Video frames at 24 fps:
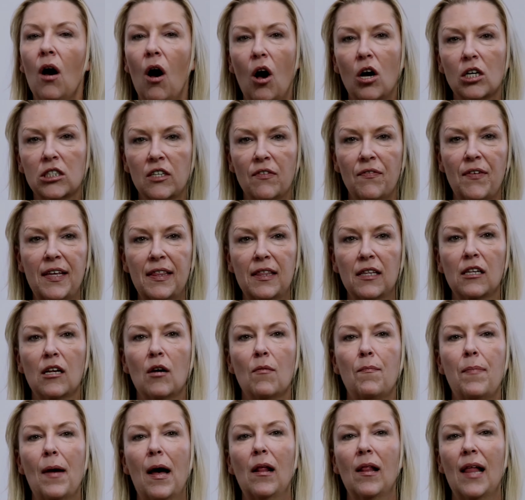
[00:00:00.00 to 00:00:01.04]
Also, if you hit the
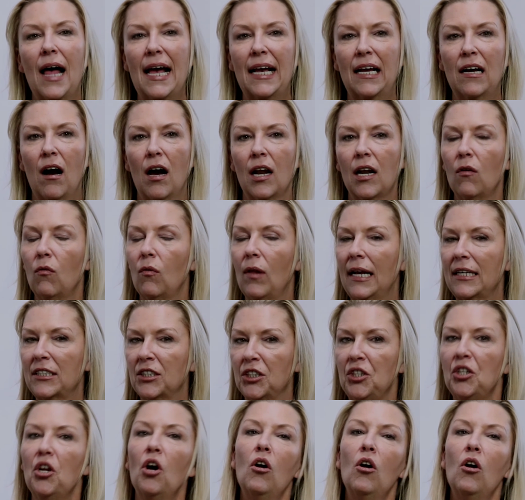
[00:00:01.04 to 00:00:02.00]
little bell icon, it will actually